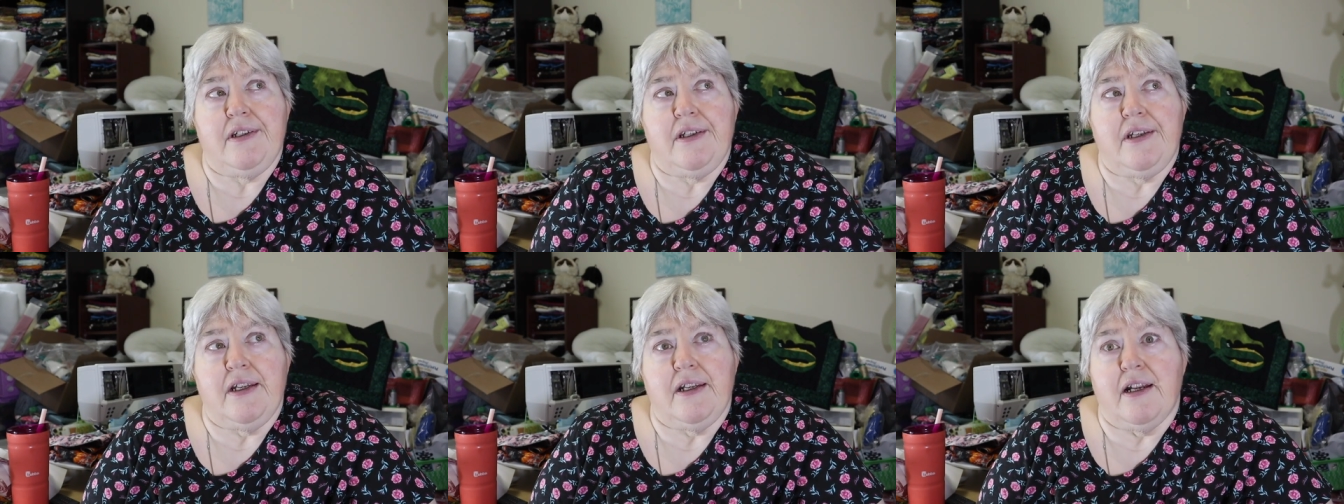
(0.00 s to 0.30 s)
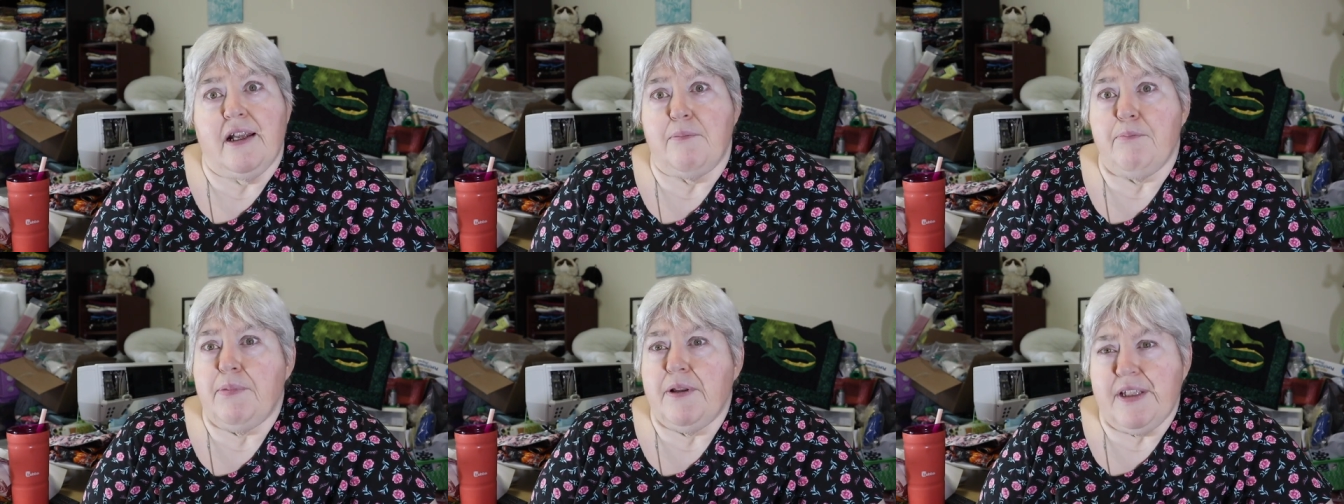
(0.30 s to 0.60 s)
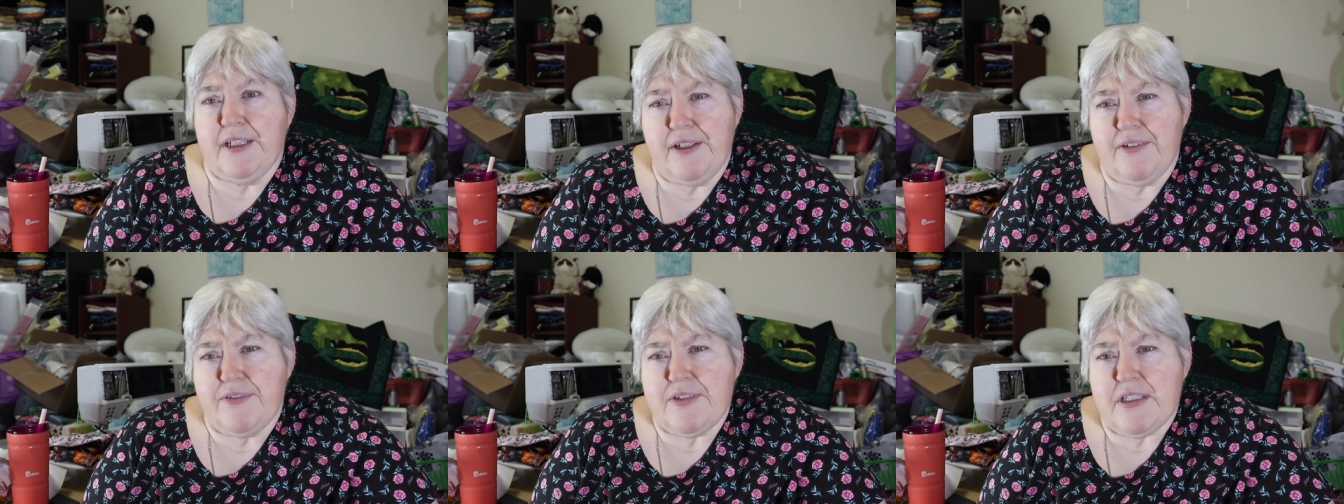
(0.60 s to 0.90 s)
and I
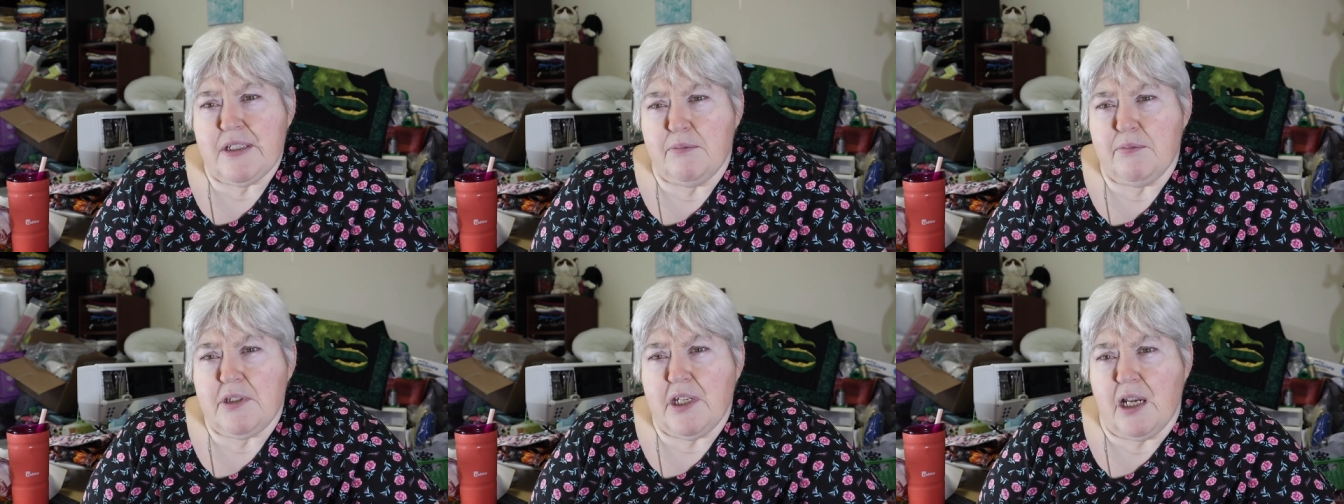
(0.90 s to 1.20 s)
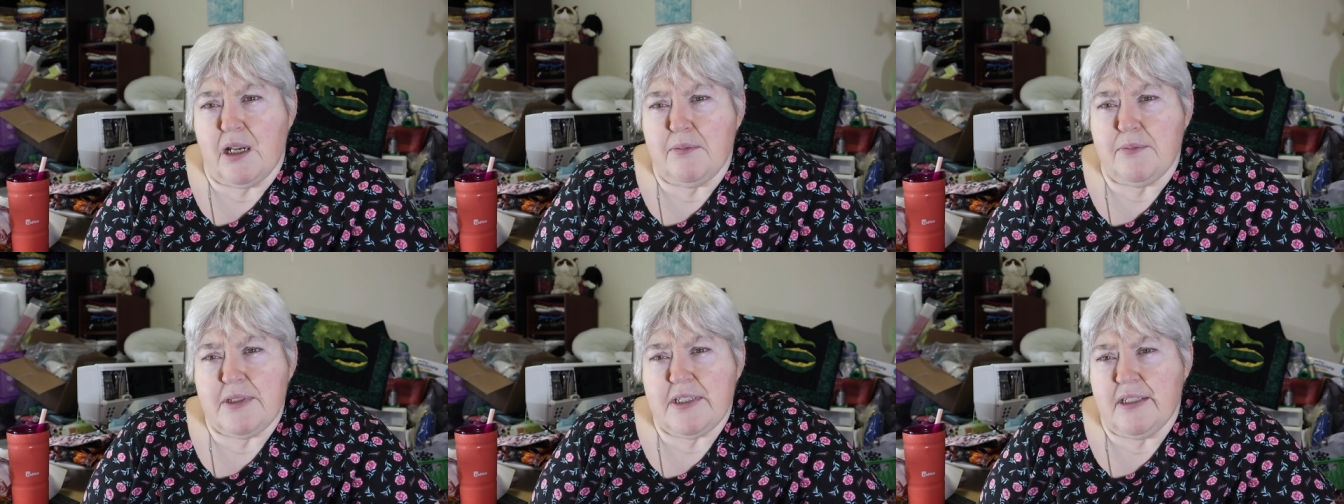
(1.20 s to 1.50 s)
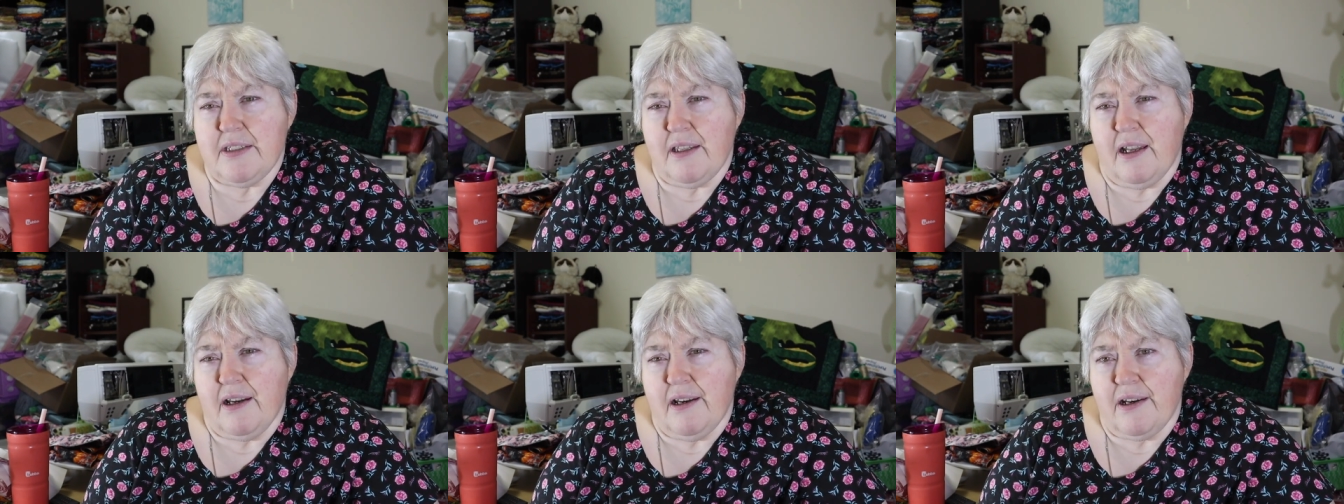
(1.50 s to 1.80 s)
believe sometimes
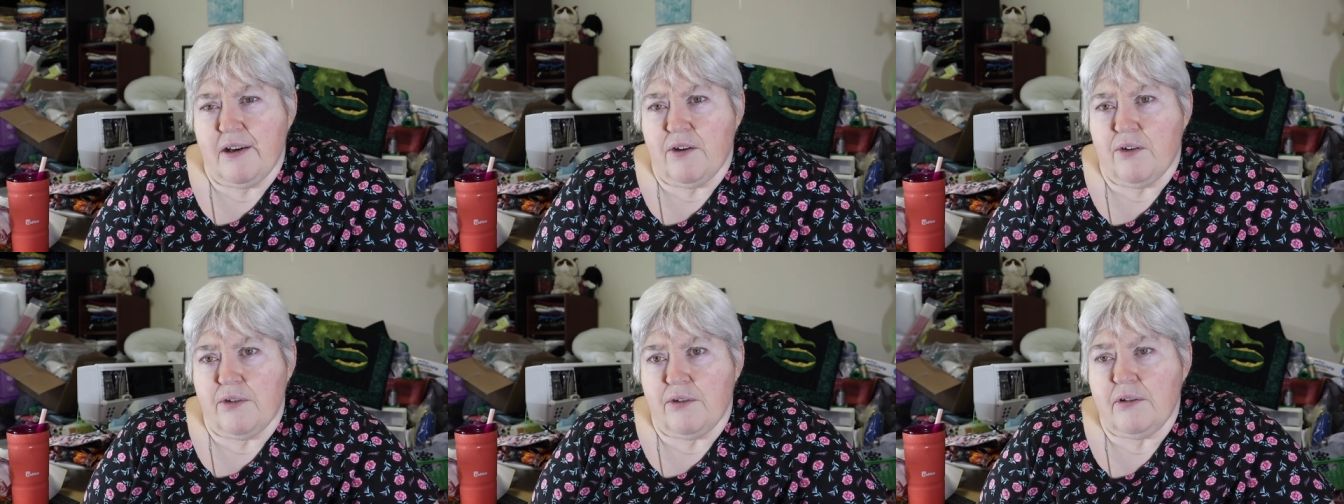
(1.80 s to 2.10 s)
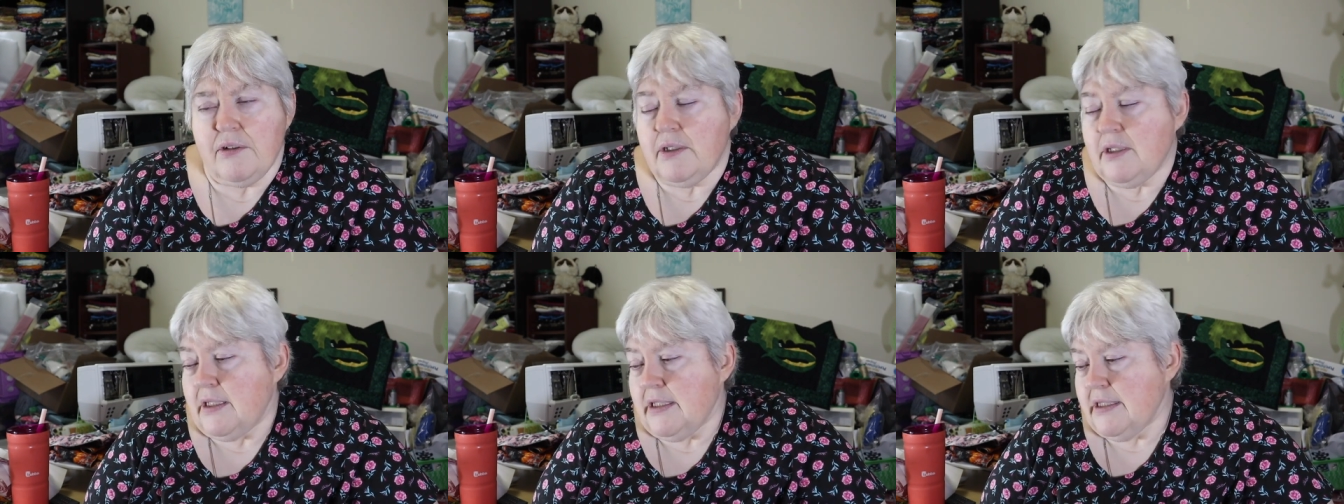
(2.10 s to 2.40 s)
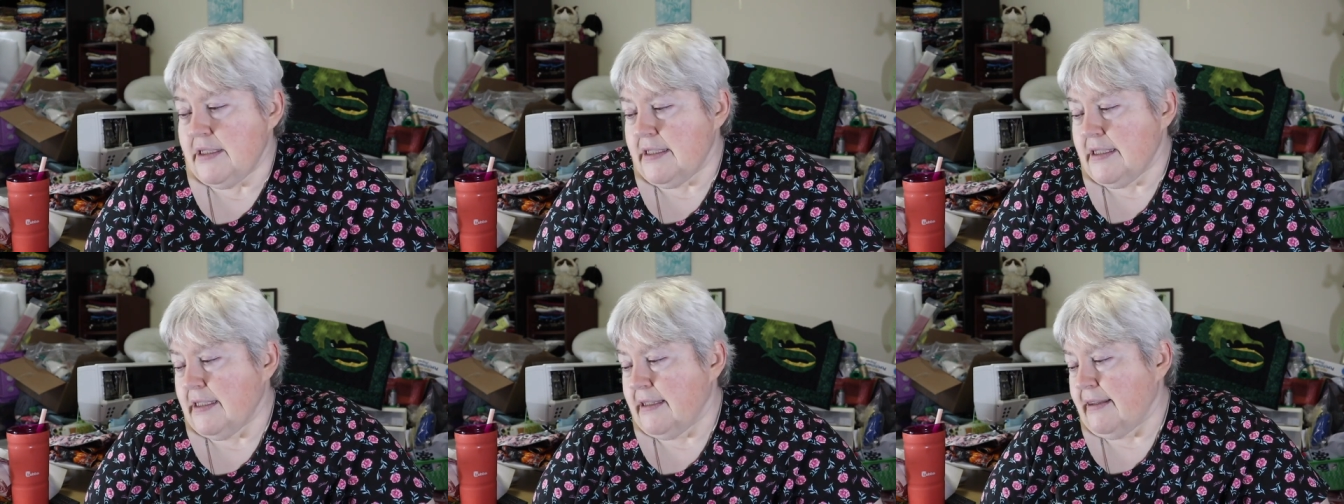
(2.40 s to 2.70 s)
an iron
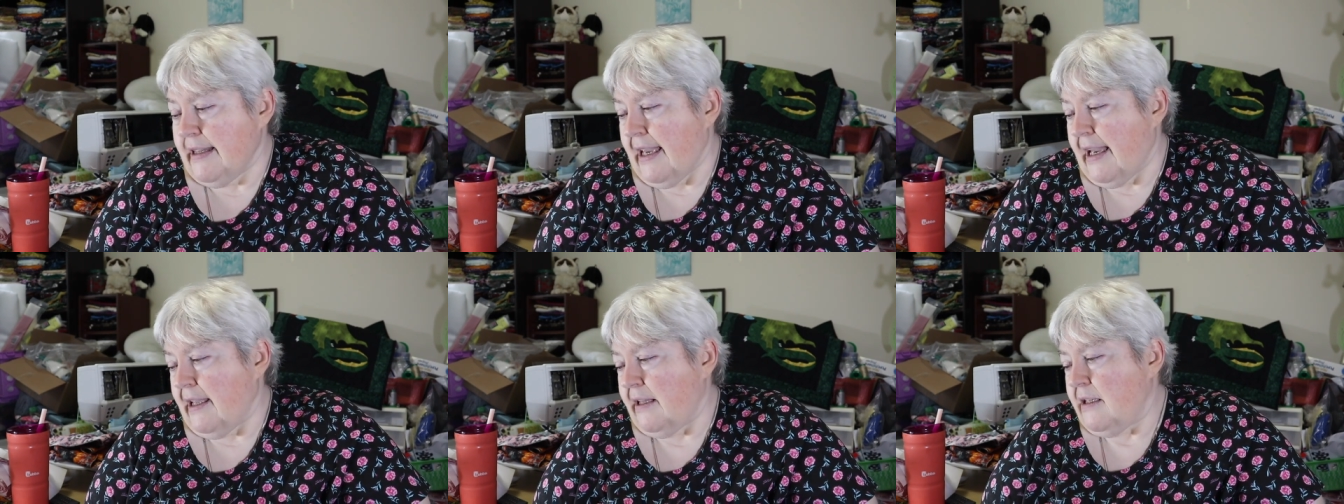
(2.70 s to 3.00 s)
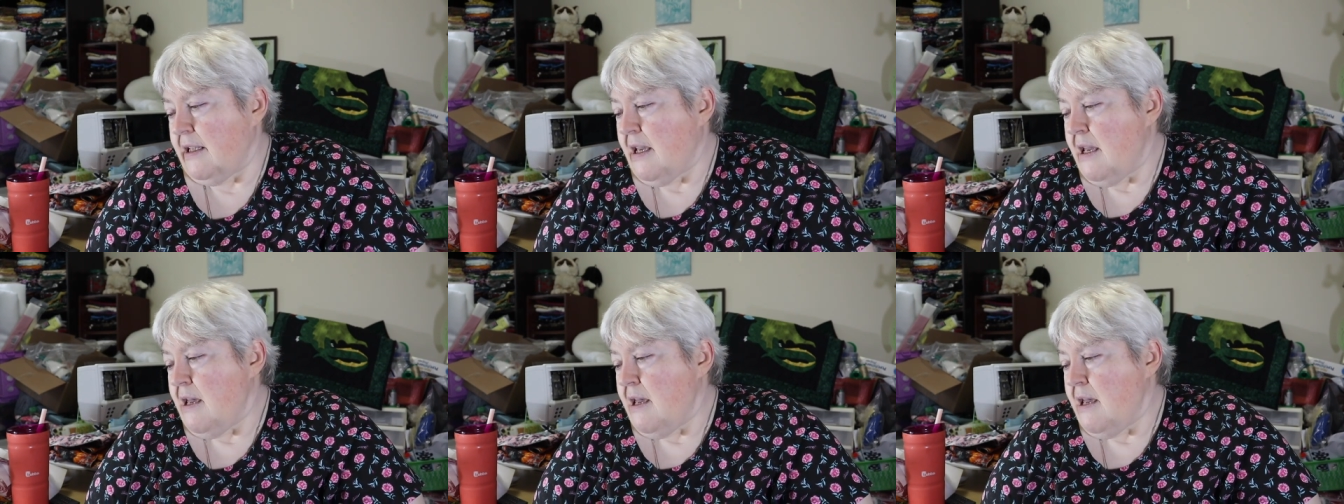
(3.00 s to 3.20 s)
is in that.